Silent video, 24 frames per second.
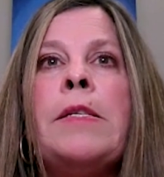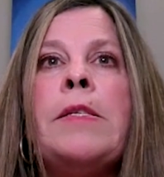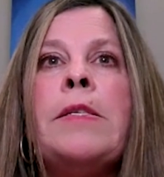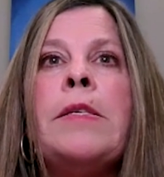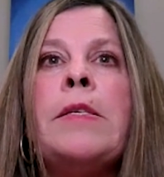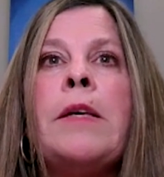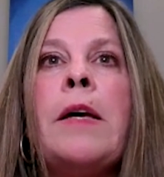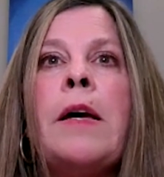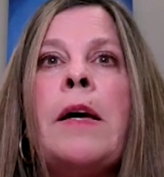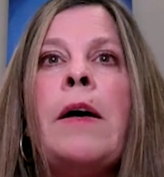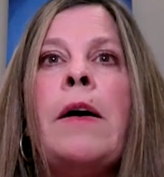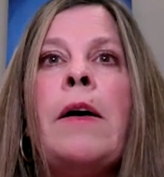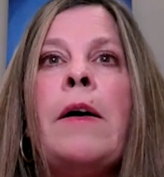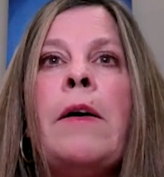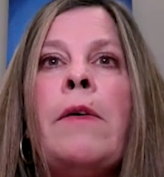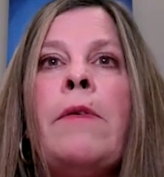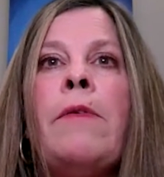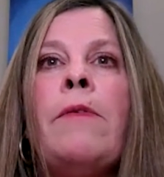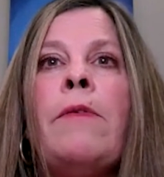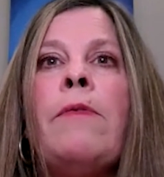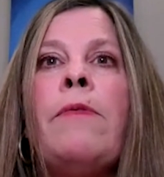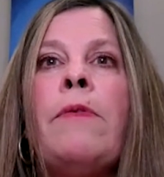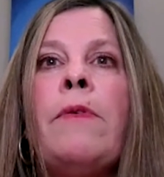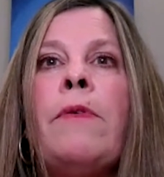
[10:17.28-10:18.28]
ease
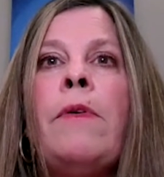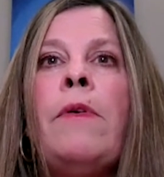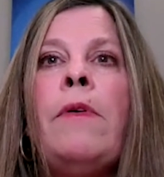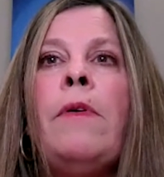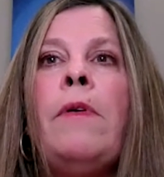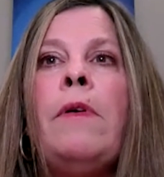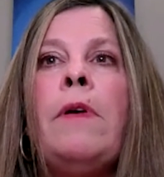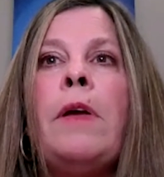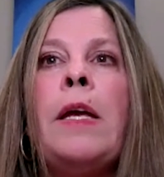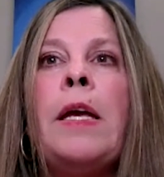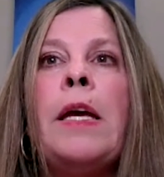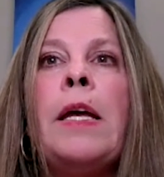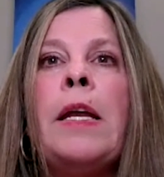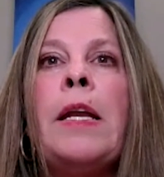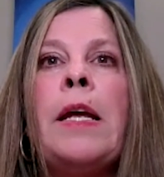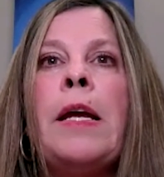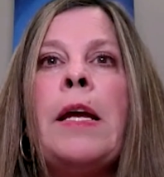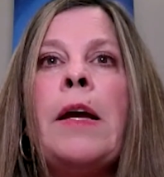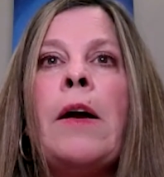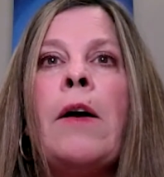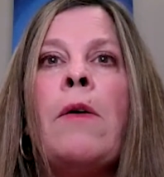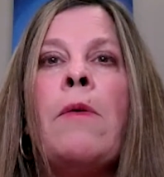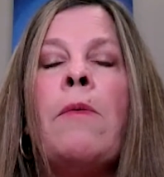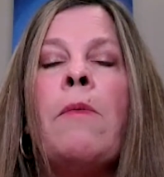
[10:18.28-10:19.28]
of
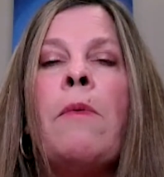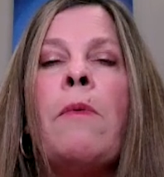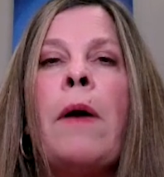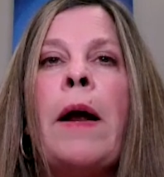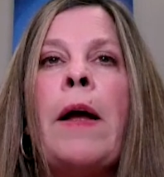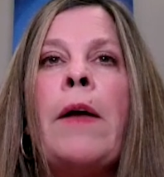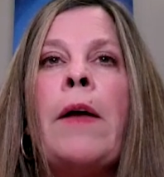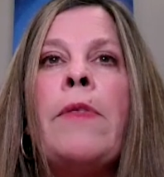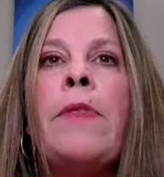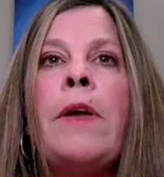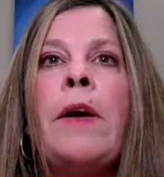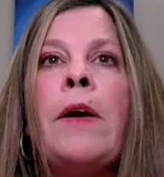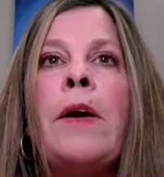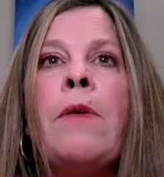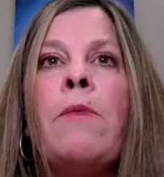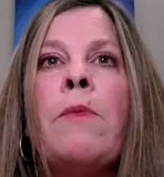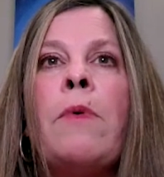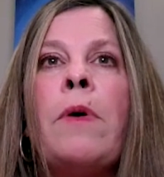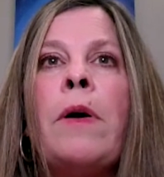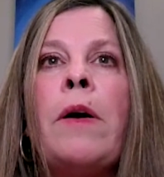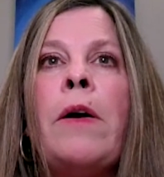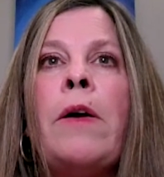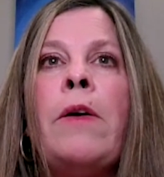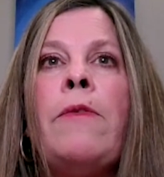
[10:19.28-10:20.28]
getting around there,
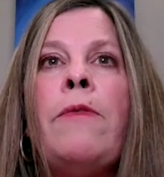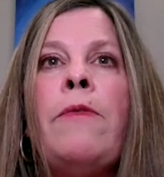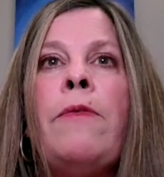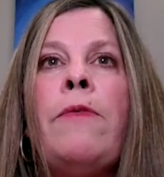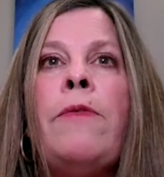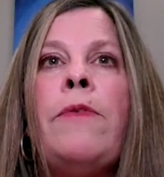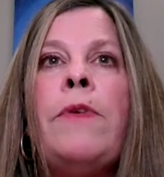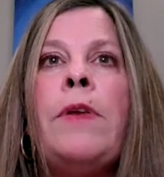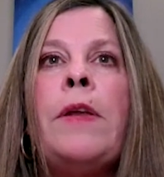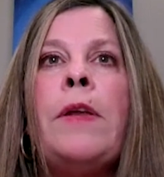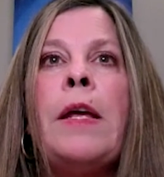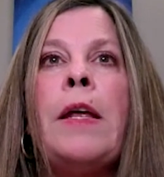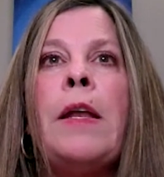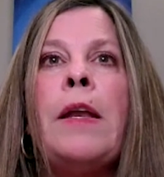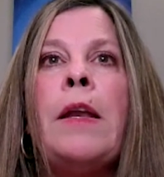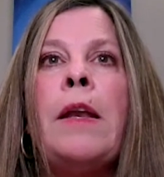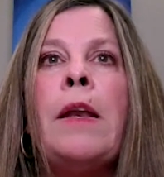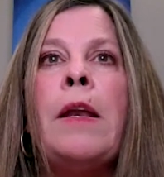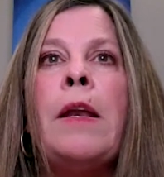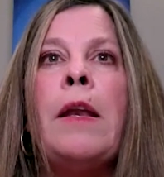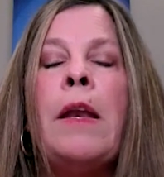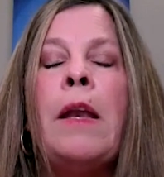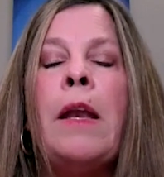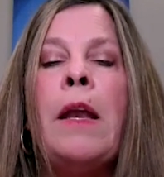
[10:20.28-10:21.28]
where if
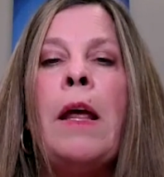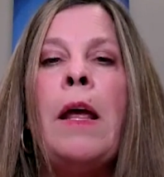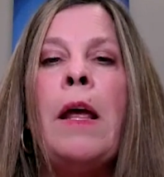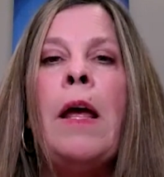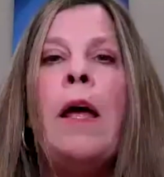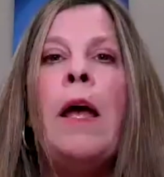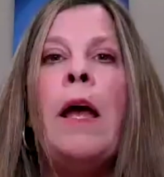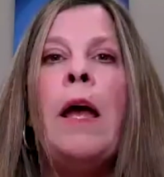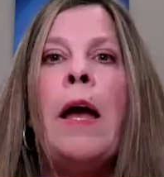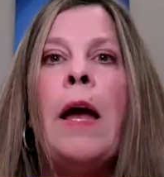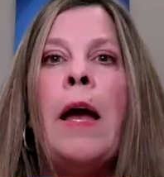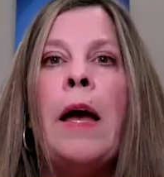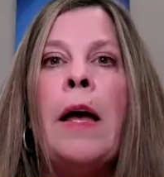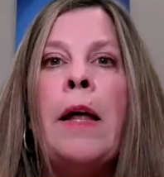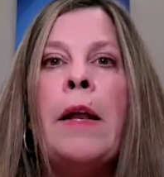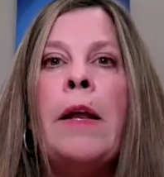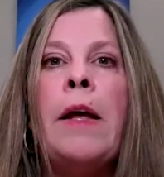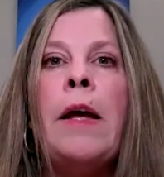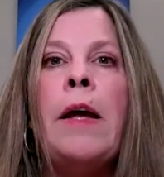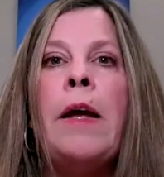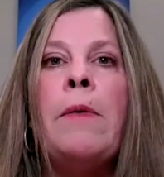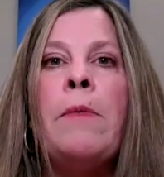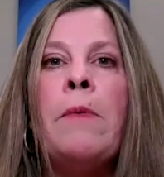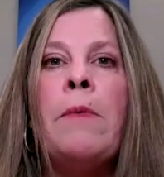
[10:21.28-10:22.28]
Denton
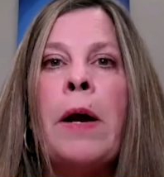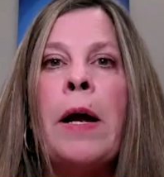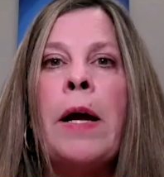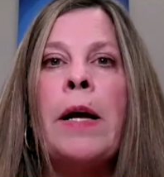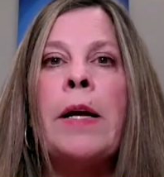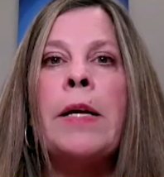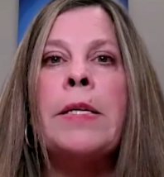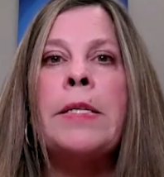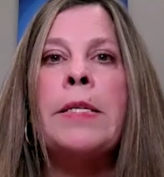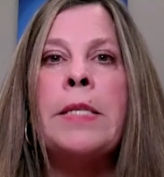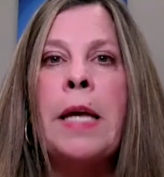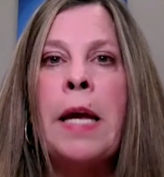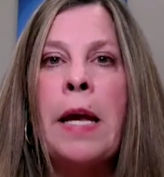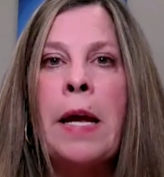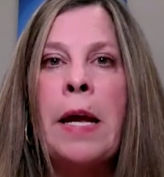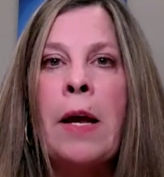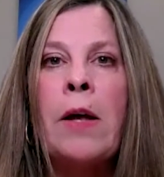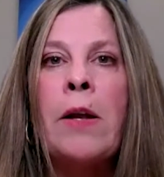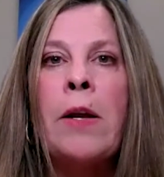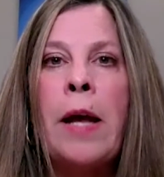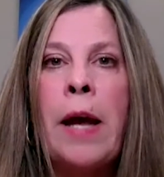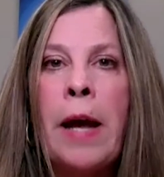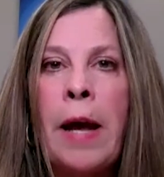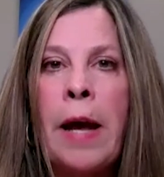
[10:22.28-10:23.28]
had a wreck, say
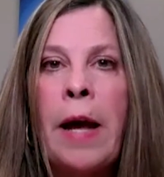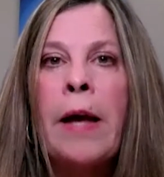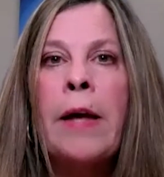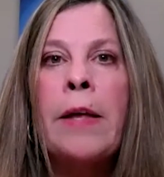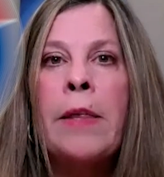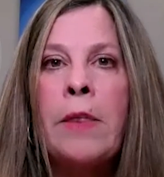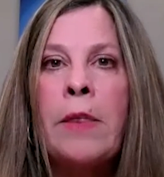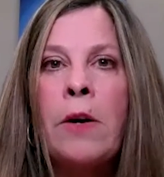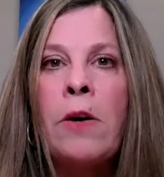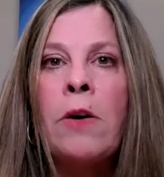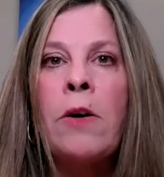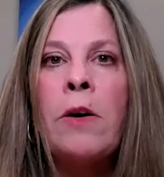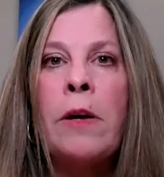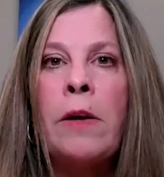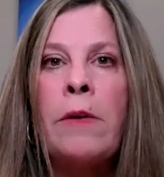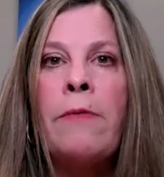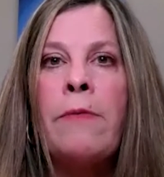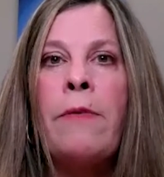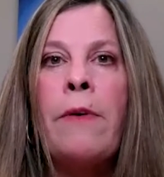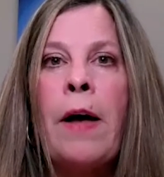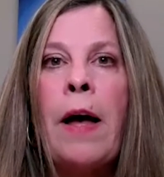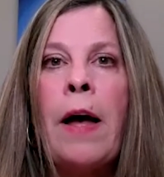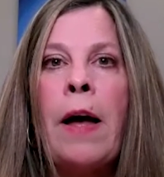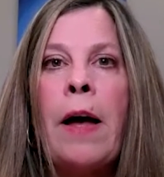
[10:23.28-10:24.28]
on
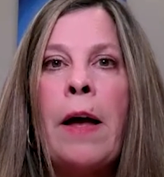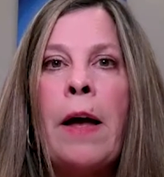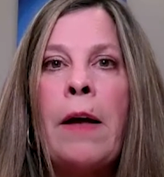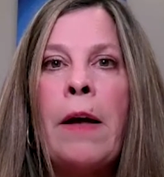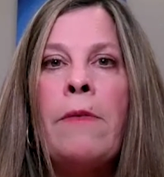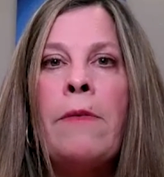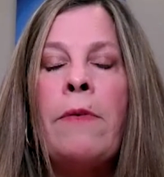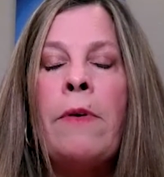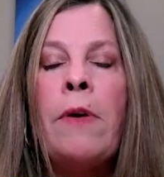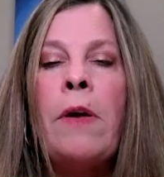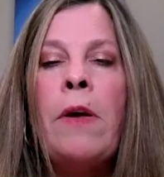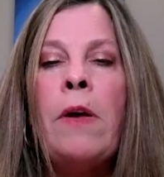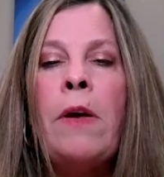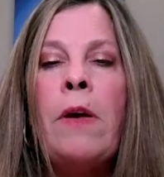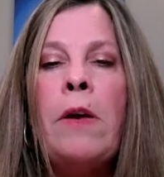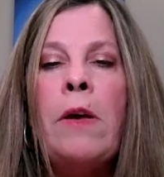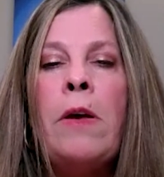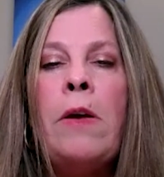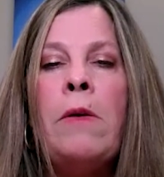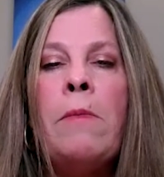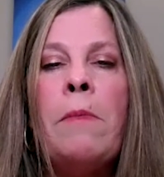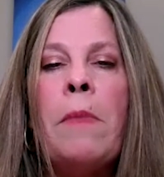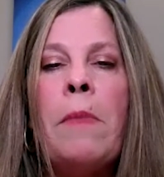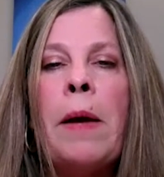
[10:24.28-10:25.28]
I-35,
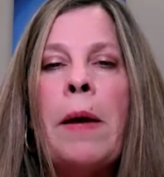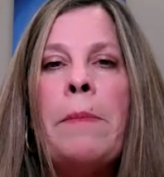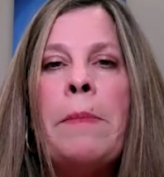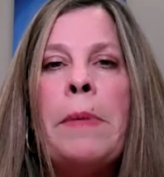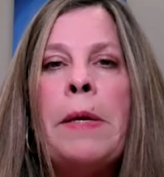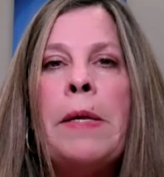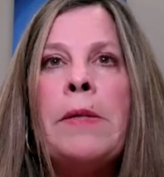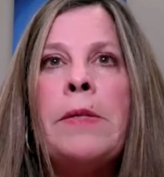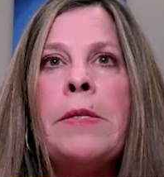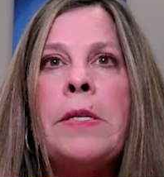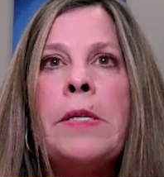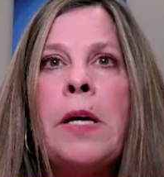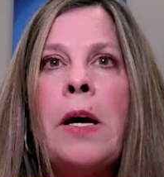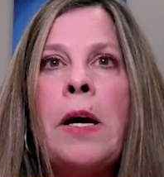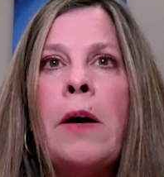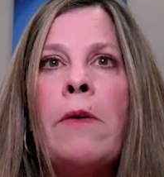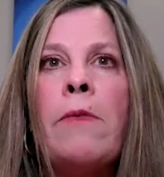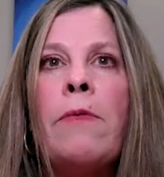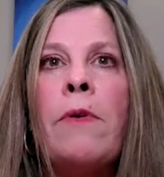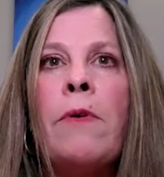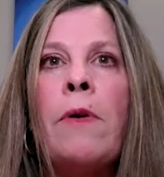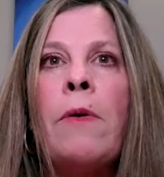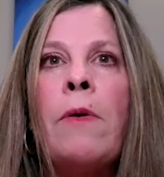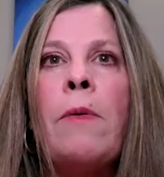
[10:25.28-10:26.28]
you might be
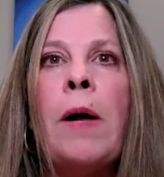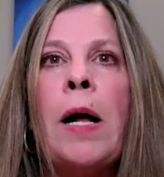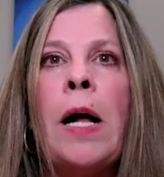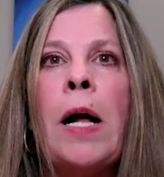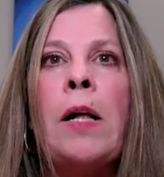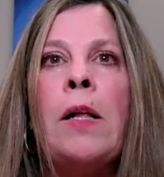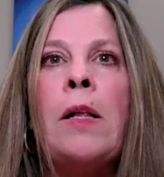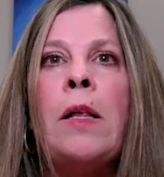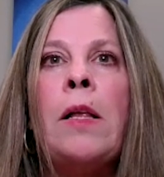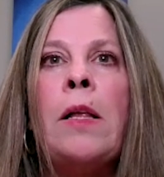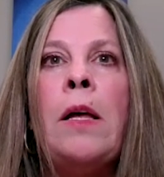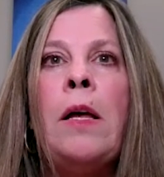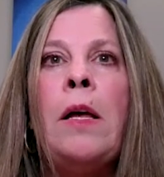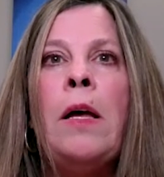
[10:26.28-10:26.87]
stuck for a while.